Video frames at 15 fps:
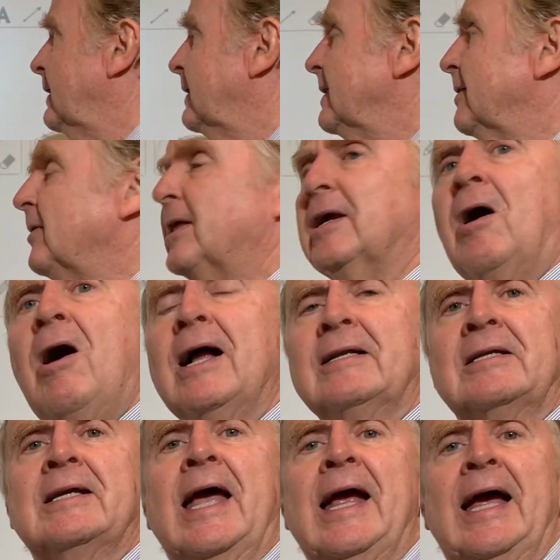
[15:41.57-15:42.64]
They ought
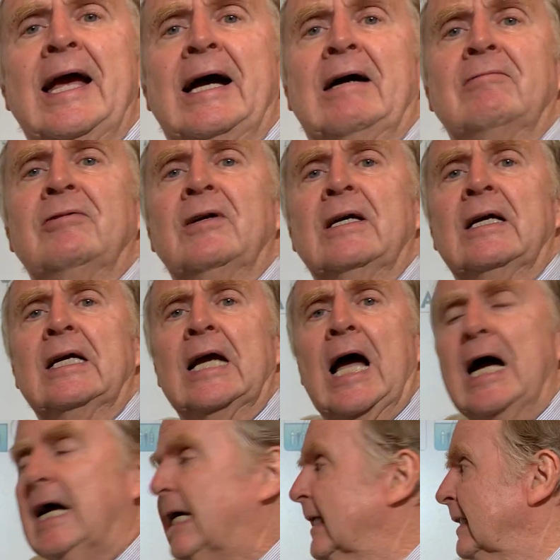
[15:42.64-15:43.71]
to have
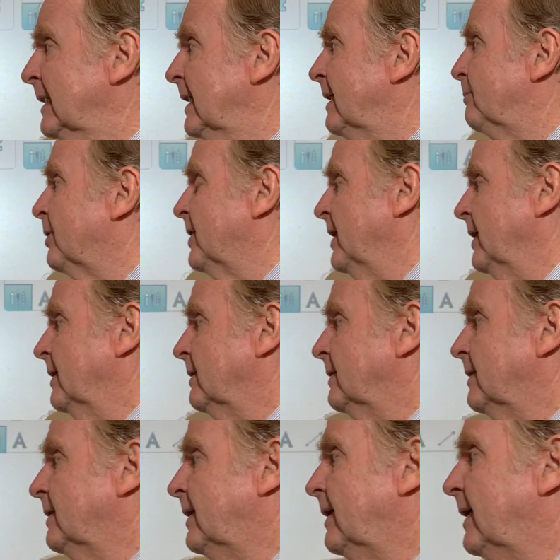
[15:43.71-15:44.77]
liberty.
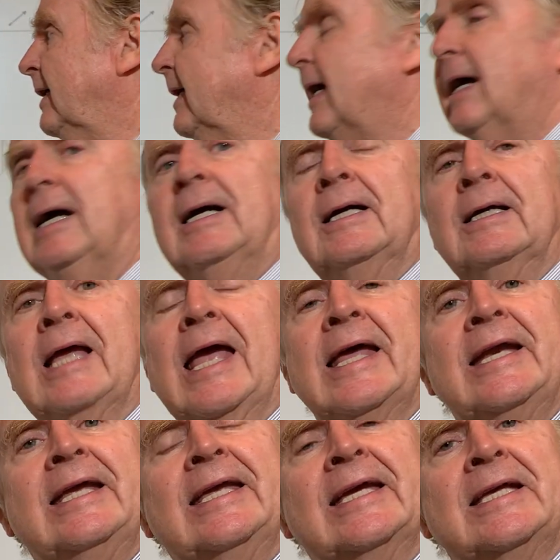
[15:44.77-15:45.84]
And
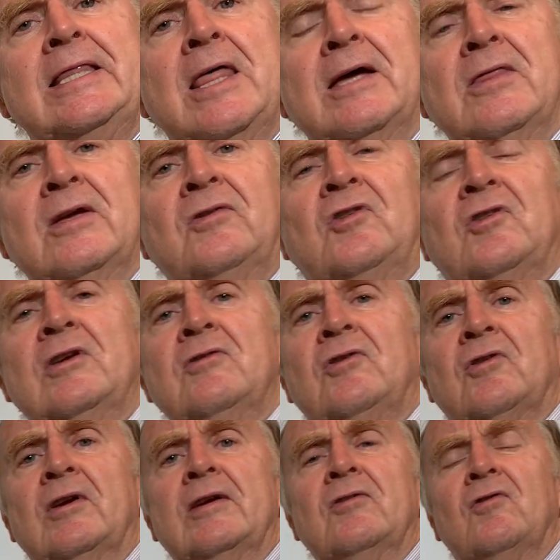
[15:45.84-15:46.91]
again, this
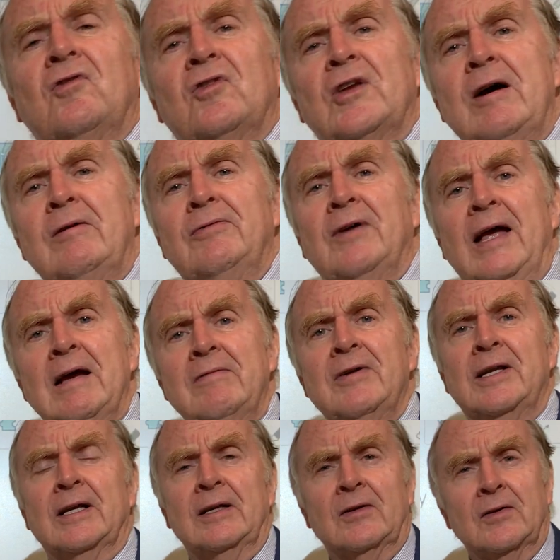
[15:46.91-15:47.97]
is
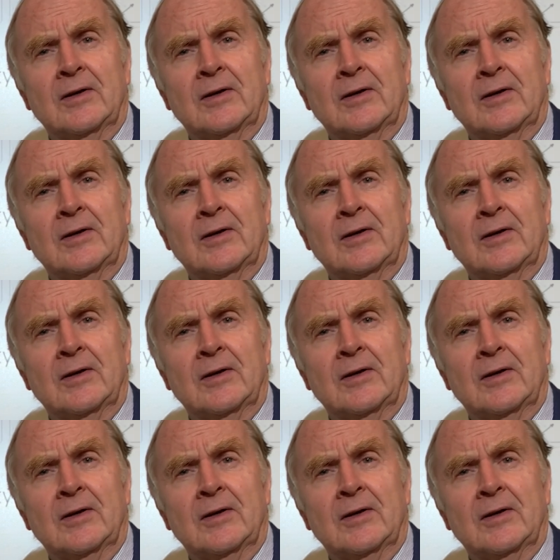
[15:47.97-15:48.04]
self-evident.